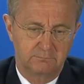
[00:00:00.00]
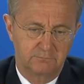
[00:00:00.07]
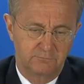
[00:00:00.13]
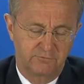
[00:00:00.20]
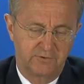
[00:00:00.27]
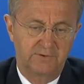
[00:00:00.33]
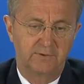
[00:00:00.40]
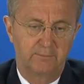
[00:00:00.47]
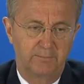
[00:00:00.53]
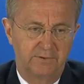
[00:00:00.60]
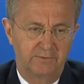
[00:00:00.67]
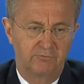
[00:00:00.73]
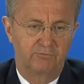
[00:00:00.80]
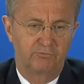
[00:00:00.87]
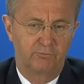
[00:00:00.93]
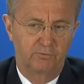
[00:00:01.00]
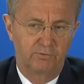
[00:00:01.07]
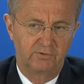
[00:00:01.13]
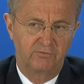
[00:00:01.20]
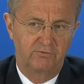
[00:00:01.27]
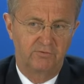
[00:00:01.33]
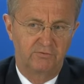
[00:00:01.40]
fundament for
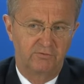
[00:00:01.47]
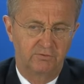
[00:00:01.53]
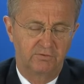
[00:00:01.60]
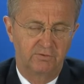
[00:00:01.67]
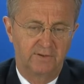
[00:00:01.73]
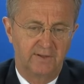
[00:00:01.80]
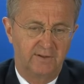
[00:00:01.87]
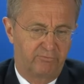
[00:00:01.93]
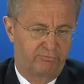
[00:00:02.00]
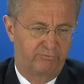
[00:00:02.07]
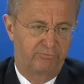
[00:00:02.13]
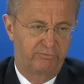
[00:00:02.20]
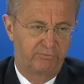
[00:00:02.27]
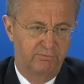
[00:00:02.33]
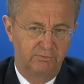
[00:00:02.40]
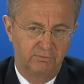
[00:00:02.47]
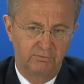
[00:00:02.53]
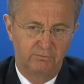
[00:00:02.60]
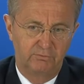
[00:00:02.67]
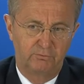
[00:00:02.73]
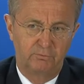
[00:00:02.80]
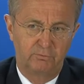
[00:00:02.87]
decision if
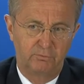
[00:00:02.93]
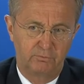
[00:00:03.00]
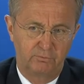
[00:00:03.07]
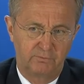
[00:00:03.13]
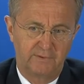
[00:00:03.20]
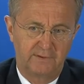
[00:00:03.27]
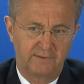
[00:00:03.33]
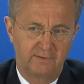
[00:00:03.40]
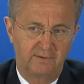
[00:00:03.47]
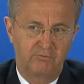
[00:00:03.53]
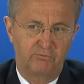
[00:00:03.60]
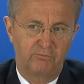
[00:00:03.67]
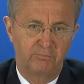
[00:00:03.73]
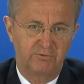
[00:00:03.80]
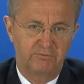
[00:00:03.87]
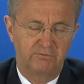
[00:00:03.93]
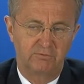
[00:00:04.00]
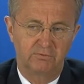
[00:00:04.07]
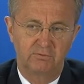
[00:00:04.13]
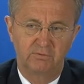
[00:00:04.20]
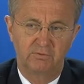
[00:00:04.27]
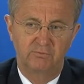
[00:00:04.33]
to take this
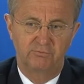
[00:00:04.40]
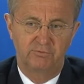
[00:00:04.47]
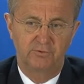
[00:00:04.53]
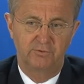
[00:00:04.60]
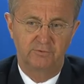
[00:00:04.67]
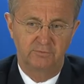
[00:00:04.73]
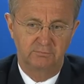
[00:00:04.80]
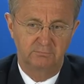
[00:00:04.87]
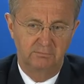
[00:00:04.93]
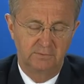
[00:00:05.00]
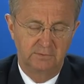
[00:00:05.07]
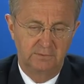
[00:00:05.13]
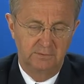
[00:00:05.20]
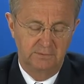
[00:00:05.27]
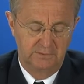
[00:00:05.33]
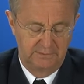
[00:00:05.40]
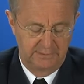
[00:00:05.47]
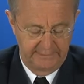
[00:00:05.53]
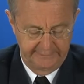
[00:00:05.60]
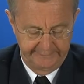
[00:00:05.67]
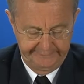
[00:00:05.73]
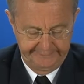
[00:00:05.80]
mission further.
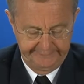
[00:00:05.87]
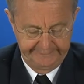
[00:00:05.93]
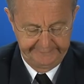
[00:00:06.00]
And